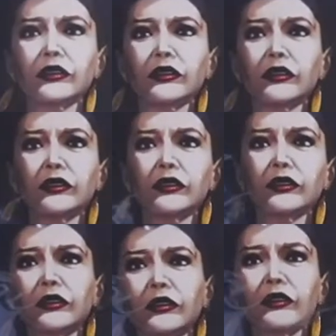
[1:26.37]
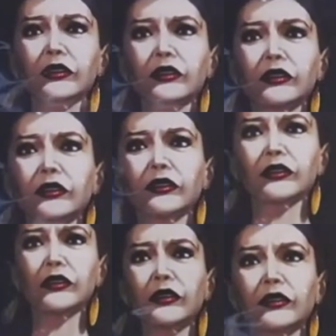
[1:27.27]
Boom Studios. If you
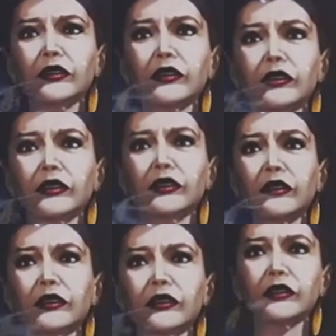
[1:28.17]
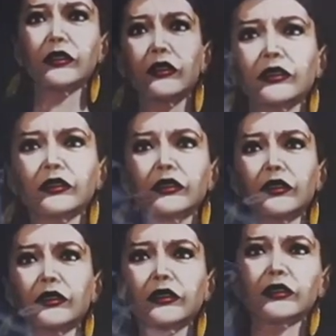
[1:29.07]
like the TV show,
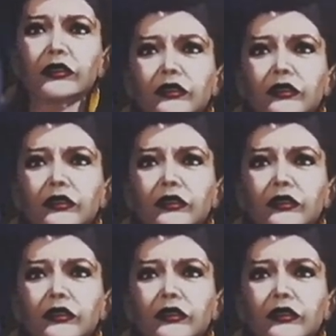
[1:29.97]
absolutely grab